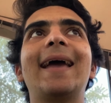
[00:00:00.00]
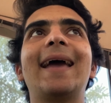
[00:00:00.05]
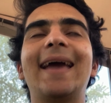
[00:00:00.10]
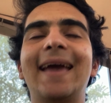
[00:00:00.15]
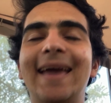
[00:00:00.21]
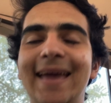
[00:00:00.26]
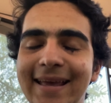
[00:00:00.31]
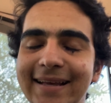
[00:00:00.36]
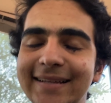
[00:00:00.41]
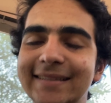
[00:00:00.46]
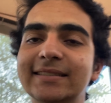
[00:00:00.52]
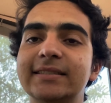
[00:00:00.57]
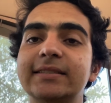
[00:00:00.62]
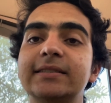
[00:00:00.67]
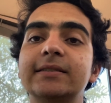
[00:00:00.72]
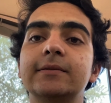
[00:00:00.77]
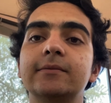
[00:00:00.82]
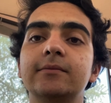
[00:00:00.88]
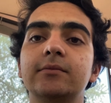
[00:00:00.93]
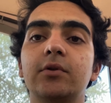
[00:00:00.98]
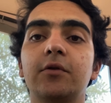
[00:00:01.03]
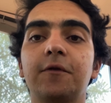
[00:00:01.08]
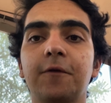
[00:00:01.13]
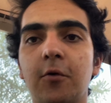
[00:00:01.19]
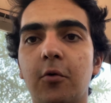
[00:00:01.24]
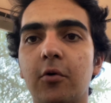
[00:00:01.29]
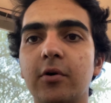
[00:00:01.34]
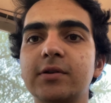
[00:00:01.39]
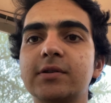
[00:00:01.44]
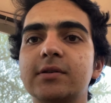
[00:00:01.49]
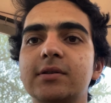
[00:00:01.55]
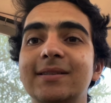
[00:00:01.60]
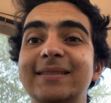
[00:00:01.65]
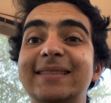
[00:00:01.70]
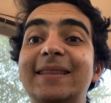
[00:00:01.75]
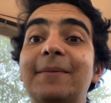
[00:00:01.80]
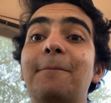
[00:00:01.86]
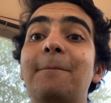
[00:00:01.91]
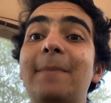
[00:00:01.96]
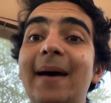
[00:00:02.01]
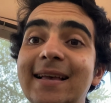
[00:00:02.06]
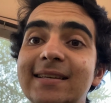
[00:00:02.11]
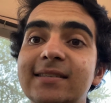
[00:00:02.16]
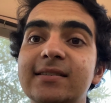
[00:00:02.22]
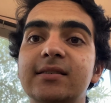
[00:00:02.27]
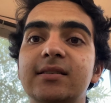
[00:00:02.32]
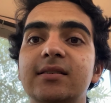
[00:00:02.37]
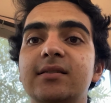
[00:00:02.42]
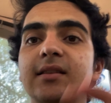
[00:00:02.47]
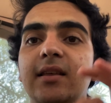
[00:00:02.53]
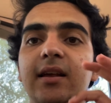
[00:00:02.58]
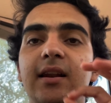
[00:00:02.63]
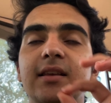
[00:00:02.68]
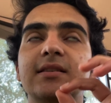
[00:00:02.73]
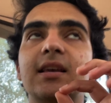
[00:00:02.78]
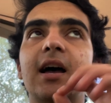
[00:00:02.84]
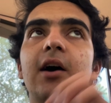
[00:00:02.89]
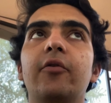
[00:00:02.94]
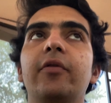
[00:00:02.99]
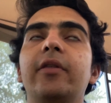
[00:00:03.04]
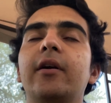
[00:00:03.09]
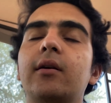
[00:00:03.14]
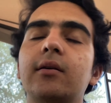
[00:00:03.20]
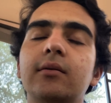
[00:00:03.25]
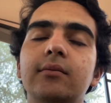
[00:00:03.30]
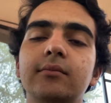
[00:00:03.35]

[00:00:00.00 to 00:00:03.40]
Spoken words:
and of course the best that is out there.